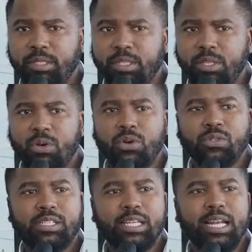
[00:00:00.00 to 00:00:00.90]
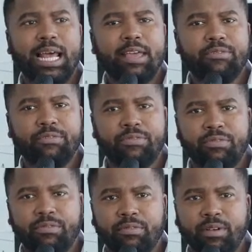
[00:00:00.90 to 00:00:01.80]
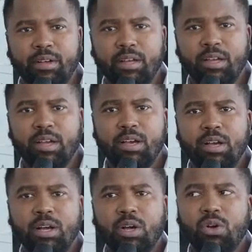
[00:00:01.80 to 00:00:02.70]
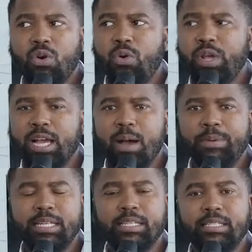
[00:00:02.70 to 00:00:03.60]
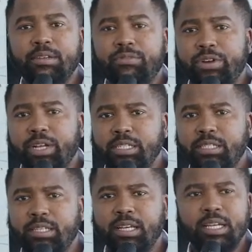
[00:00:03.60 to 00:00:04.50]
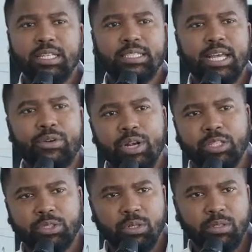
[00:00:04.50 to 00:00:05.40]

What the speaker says: You're going to see life growing up in a different direction.